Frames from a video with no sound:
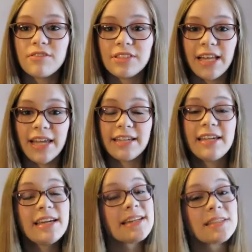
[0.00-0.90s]
like
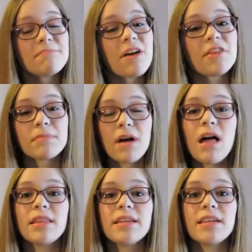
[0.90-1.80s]
his mother
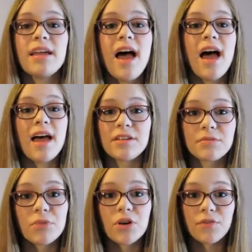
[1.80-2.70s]
Molly and
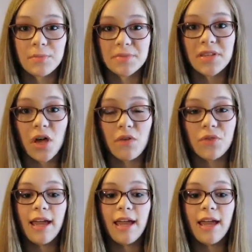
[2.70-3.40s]
Murph himself,